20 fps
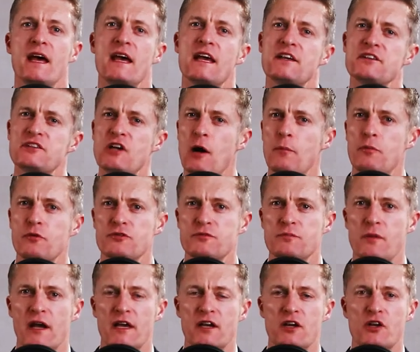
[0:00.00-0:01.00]
Examples
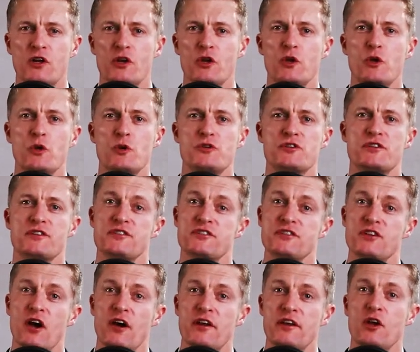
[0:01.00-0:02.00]
might include
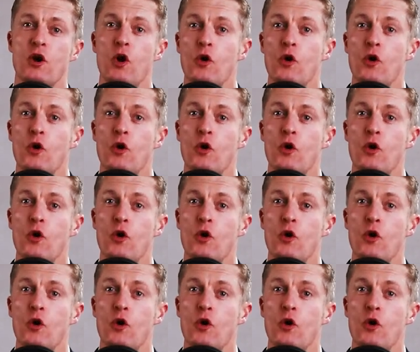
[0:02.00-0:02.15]
deciding